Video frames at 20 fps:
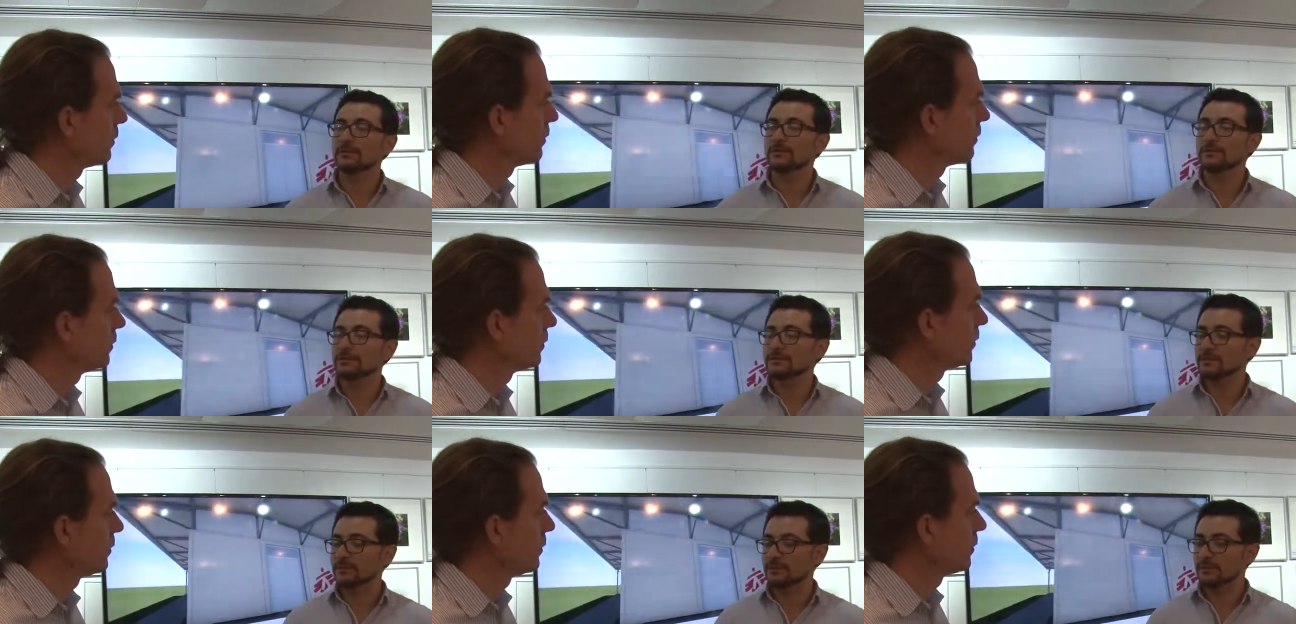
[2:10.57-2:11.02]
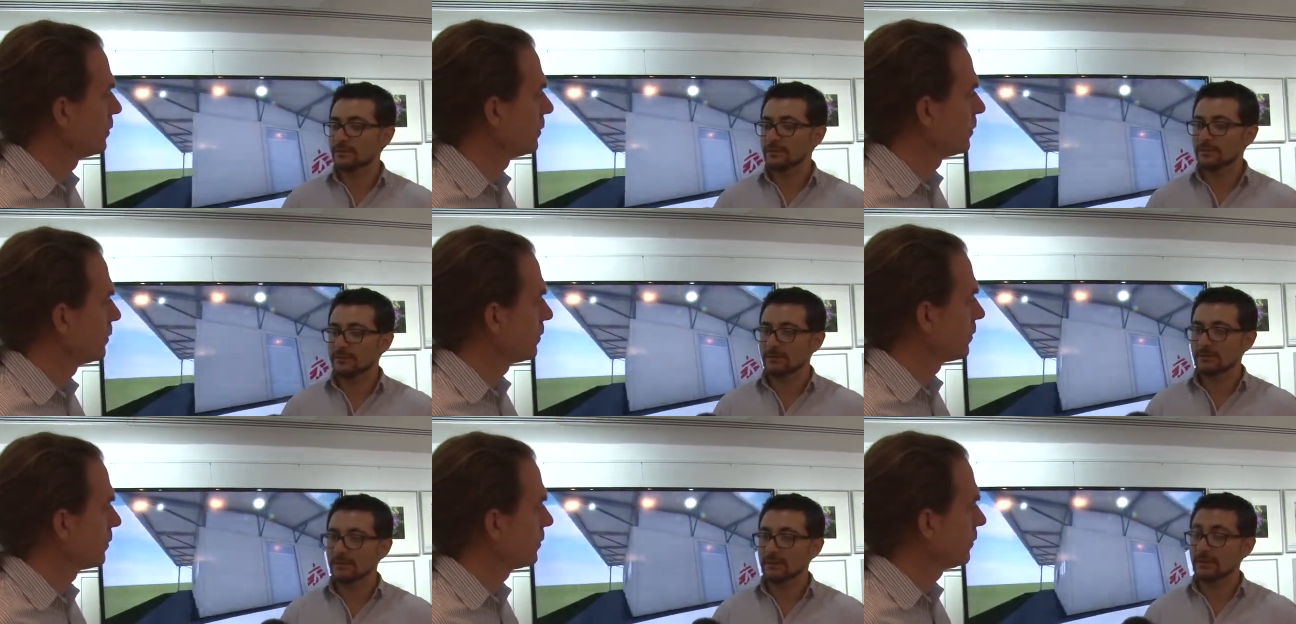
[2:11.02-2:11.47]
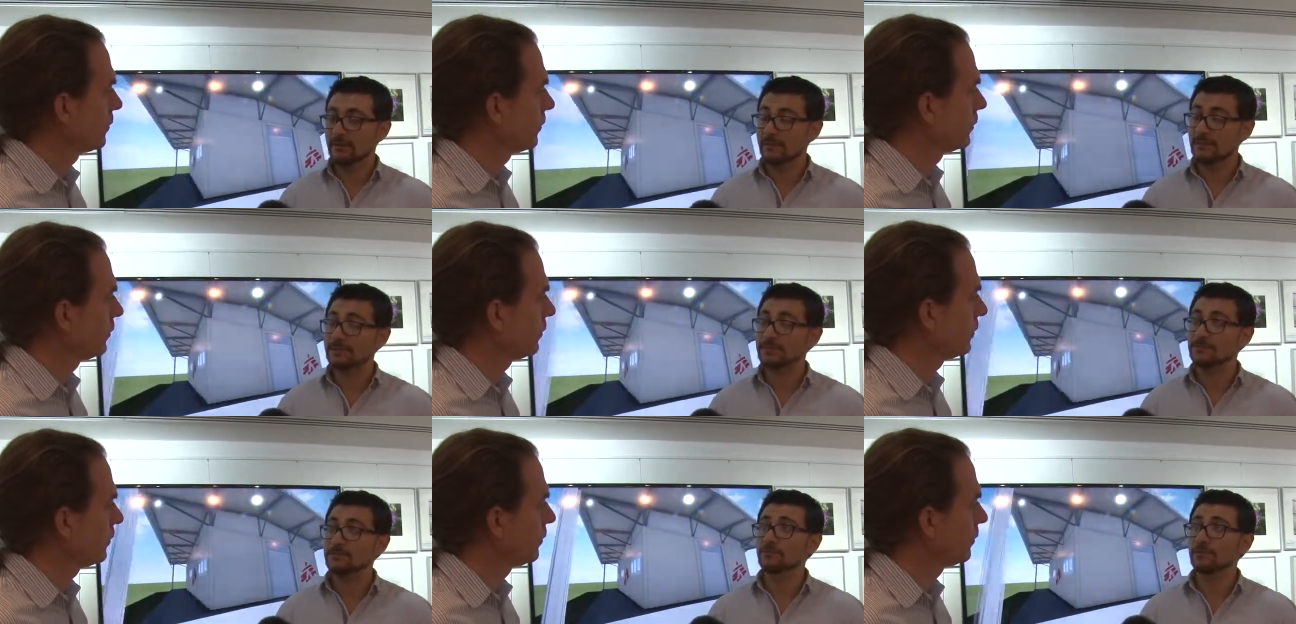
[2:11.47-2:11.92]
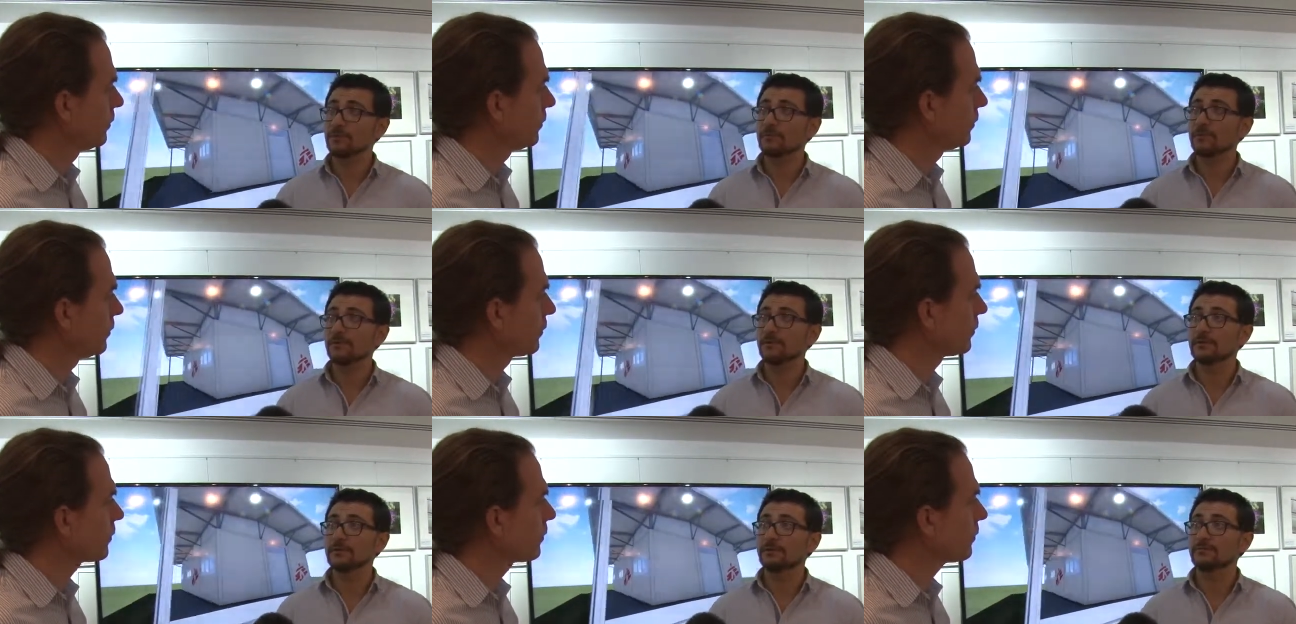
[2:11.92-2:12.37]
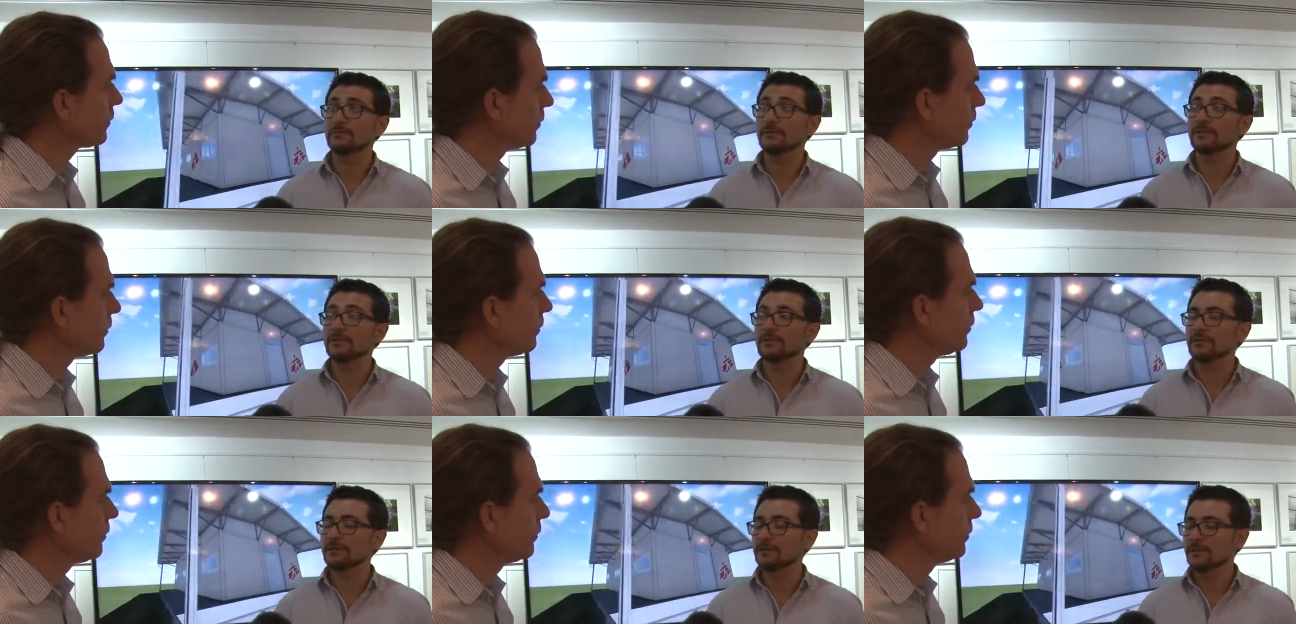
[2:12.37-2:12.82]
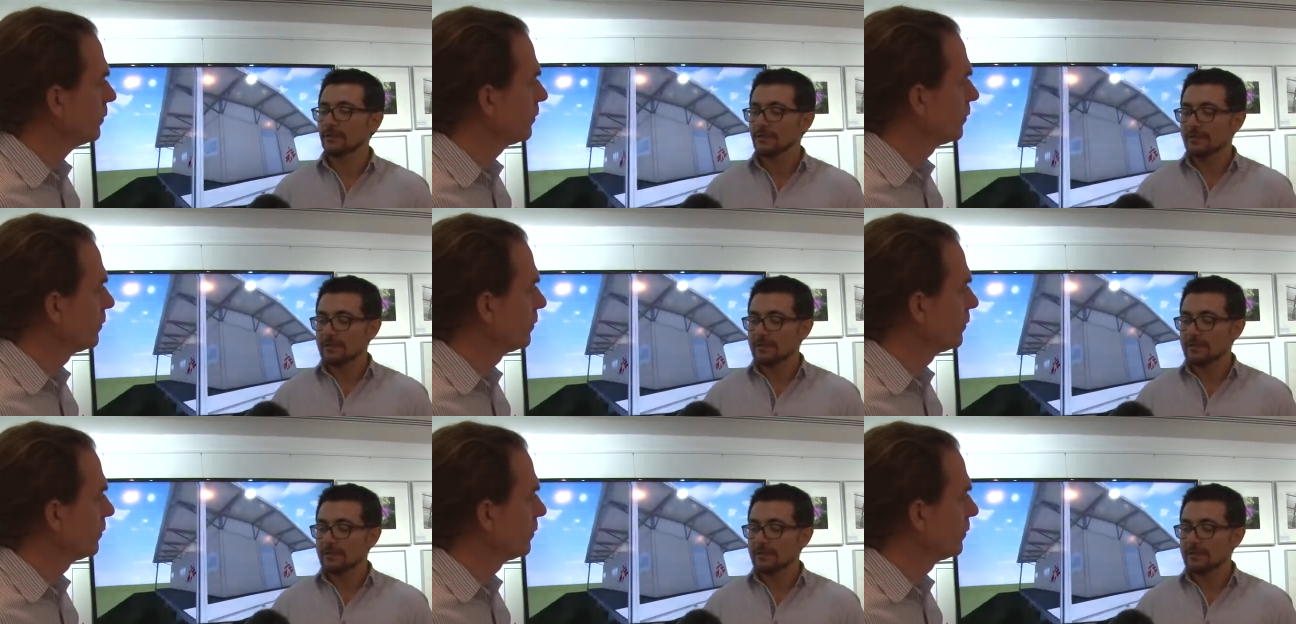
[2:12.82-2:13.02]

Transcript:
Speaker 1: uh, it's uh, a, a 90 square meter building,